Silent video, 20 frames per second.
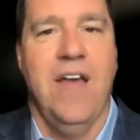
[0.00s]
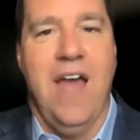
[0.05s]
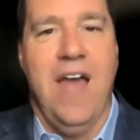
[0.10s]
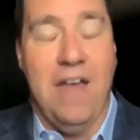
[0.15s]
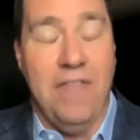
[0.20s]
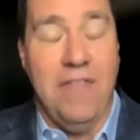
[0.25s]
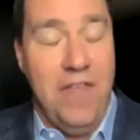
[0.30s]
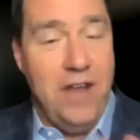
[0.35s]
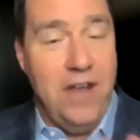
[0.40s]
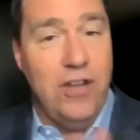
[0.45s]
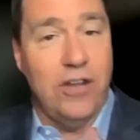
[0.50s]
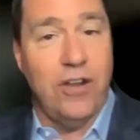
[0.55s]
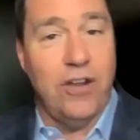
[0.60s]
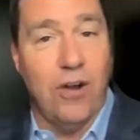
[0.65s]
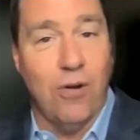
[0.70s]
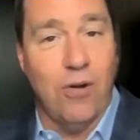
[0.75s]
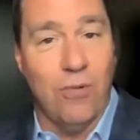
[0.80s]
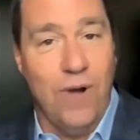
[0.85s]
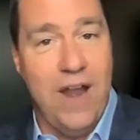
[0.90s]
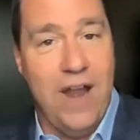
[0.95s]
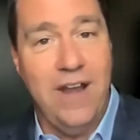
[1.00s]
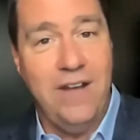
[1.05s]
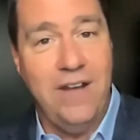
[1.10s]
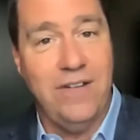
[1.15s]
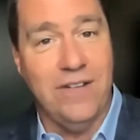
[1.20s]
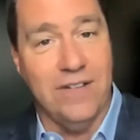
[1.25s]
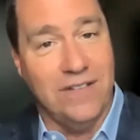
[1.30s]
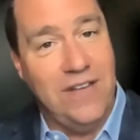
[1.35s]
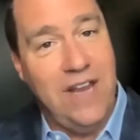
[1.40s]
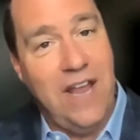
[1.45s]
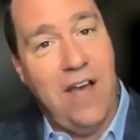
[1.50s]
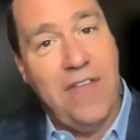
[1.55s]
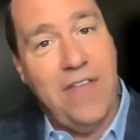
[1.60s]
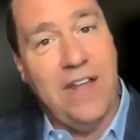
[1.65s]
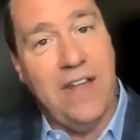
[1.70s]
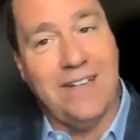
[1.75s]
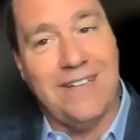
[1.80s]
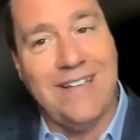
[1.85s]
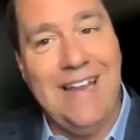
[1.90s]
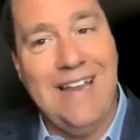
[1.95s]
And then you can go right into, see how
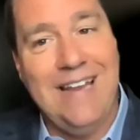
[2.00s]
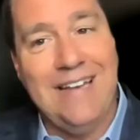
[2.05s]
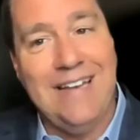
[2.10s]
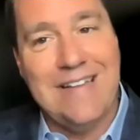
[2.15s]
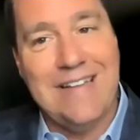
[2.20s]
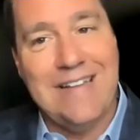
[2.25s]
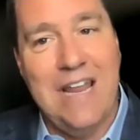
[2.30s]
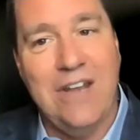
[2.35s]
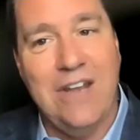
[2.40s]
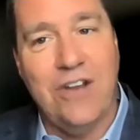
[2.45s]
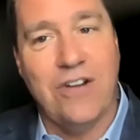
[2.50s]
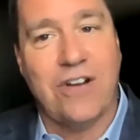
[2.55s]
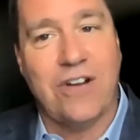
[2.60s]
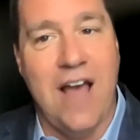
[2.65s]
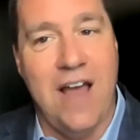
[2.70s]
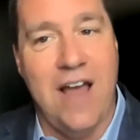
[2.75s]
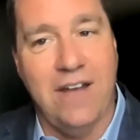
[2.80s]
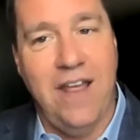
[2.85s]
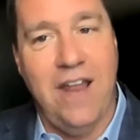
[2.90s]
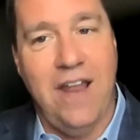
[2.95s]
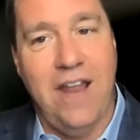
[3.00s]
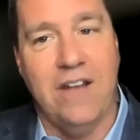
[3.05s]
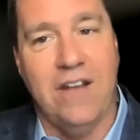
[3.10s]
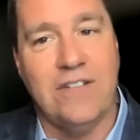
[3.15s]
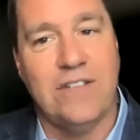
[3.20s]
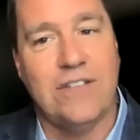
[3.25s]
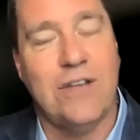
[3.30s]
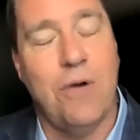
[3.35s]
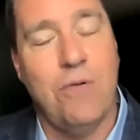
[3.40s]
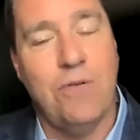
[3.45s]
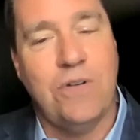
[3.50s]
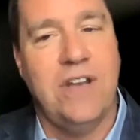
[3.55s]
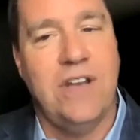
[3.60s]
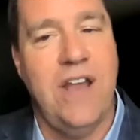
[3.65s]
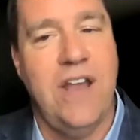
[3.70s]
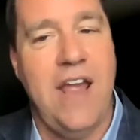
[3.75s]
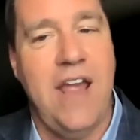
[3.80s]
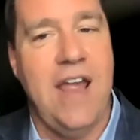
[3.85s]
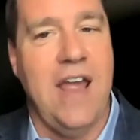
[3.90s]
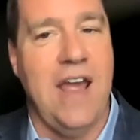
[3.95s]
that leads into your content? And so
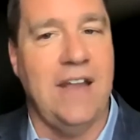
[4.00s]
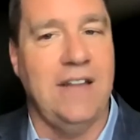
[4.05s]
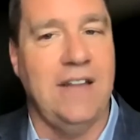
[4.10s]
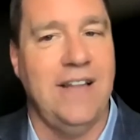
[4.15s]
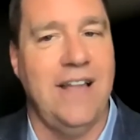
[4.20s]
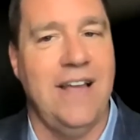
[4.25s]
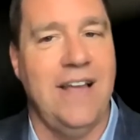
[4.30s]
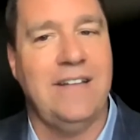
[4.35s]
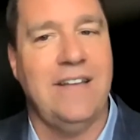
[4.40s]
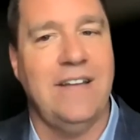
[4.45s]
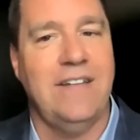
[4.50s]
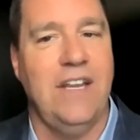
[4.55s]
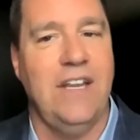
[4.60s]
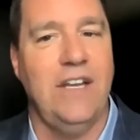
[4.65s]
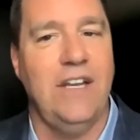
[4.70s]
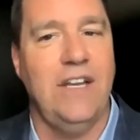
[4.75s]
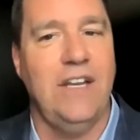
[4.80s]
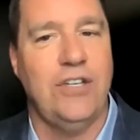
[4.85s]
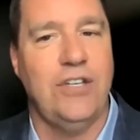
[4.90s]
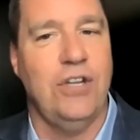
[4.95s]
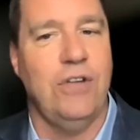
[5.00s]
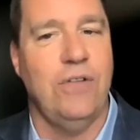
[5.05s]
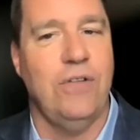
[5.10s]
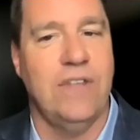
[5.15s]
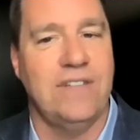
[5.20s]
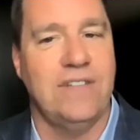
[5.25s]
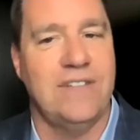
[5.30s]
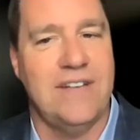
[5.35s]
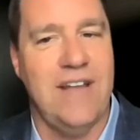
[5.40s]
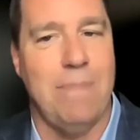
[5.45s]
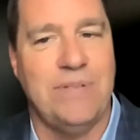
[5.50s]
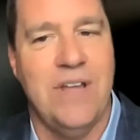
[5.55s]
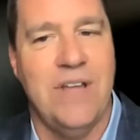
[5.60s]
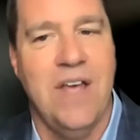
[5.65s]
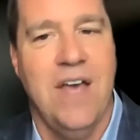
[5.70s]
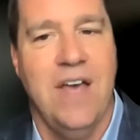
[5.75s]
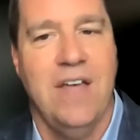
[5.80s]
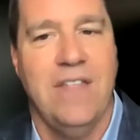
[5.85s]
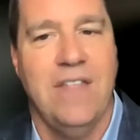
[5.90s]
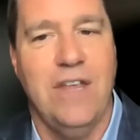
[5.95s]
today, I'd like to teach you the
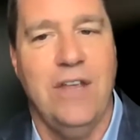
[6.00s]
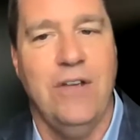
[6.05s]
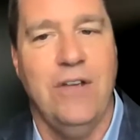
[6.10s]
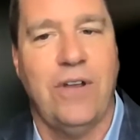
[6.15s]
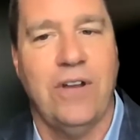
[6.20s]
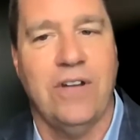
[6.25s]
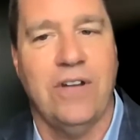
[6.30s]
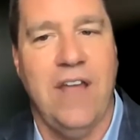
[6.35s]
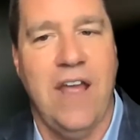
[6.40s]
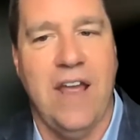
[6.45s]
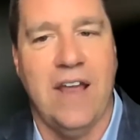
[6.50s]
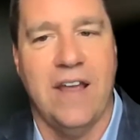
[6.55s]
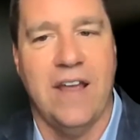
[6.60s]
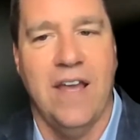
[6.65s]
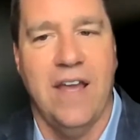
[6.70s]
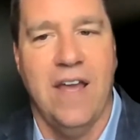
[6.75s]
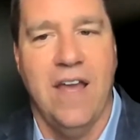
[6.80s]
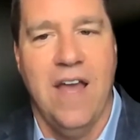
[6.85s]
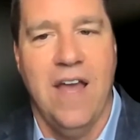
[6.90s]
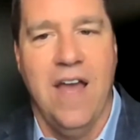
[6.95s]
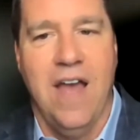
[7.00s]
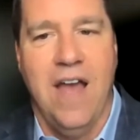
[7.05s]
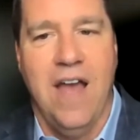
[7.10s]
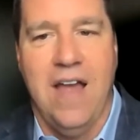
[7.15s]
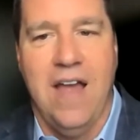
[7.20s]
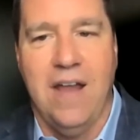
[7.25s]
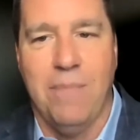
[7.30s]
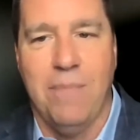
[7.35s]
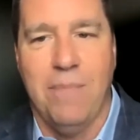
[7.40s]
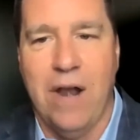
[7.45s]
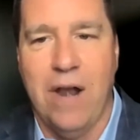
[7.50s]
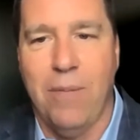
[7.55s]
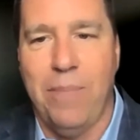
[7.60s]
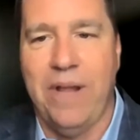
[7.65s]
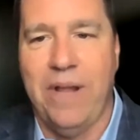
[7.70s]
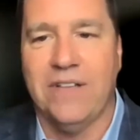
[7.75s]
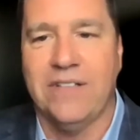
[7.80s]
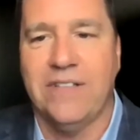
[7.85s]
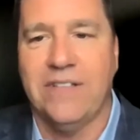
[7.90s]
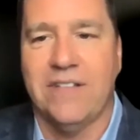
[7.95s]
steps that you can take.
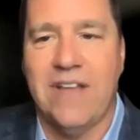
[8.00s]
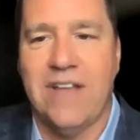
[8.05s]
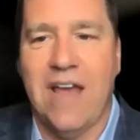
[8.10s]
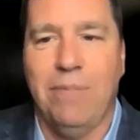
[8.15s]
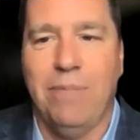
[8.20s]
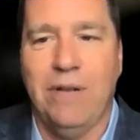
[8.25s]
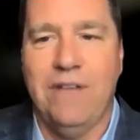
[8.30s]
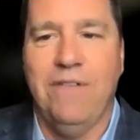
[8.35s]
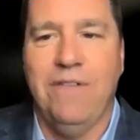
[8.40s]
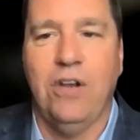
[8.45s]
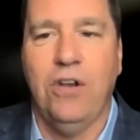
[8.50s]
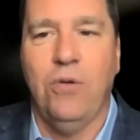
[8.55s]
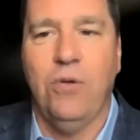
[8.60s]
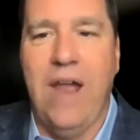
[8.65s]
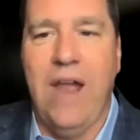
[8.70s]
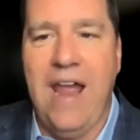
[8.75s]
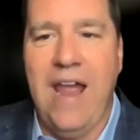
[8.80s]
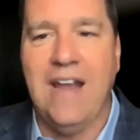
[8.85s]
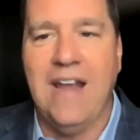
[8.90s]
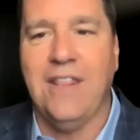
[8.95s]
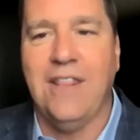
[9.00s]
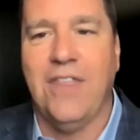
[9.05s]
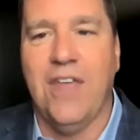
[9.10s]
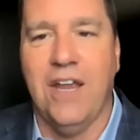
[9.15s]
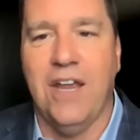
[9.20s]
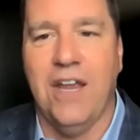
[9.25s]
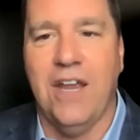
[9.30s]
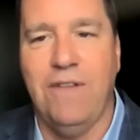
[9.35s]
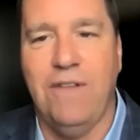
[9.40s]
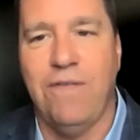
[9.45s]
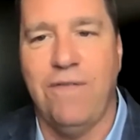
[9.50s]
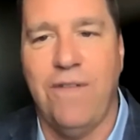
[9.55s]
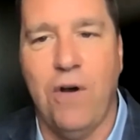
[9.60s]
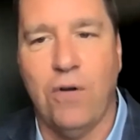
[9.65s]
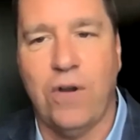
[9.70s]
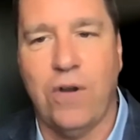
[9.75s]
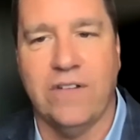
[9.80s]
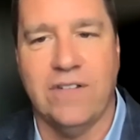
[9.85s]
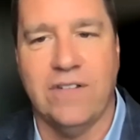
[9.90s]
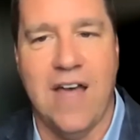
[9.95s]
Maribel says, I believe you can do anything if you
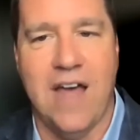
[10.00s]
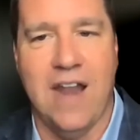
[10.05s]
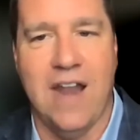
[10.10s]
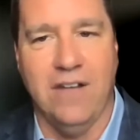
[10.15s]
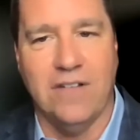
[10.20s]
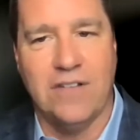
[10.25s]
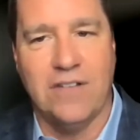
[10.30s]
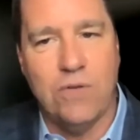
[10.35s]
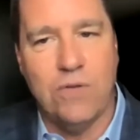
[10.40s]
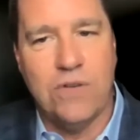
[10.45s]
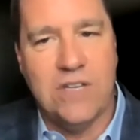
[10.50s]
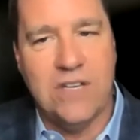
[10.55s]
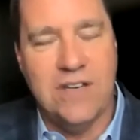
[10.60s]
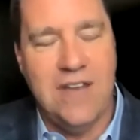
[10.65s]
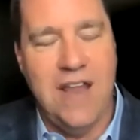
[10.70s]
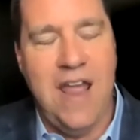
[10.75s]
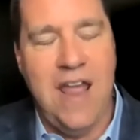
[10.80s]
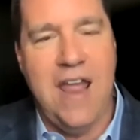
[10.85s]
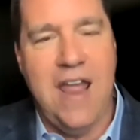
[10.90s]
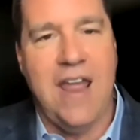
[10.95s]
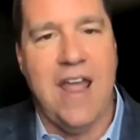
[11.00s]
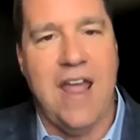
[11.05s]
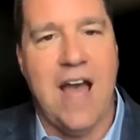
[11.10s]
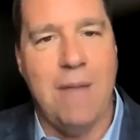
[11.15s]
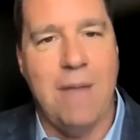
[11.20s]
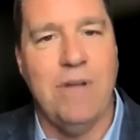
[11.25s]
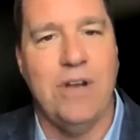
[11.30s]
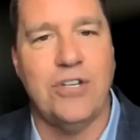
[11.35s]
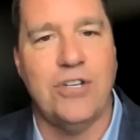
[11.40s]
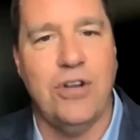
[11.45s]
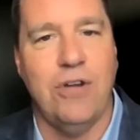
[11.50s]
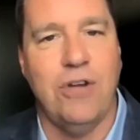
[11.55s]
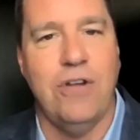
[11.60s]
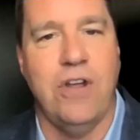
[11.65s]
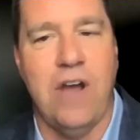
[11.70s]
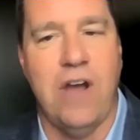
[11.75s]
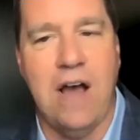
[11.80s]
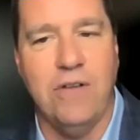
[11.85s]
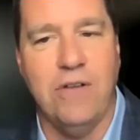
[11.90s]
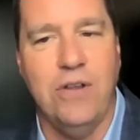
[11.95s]
focus on it. And so today, I'm going to show
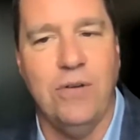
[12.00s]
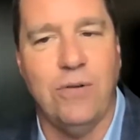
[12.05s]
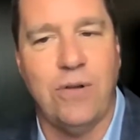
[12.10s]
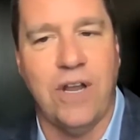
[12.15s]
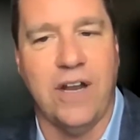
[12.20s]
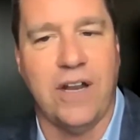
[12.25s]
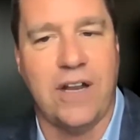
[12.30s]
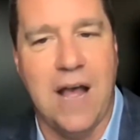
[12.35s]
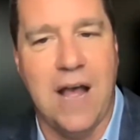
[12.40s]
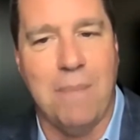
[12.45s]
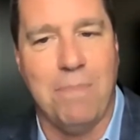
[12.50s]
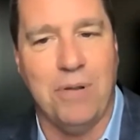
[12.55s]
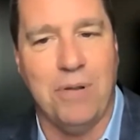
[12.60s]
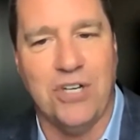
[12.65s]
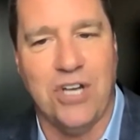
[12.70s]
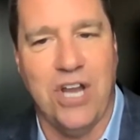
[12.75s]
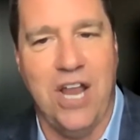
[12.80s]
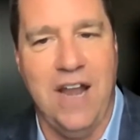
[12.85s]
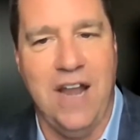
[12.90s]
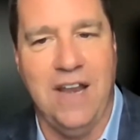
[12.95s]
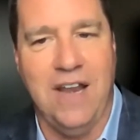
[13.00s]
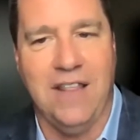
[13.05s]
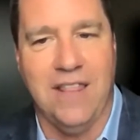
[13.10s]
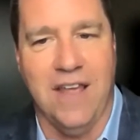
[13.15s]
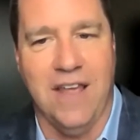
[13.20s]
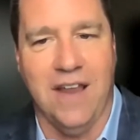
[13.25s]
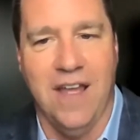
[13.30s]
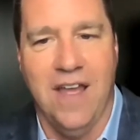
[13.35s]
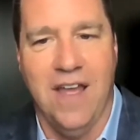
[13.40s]
you how you can accomplish anything.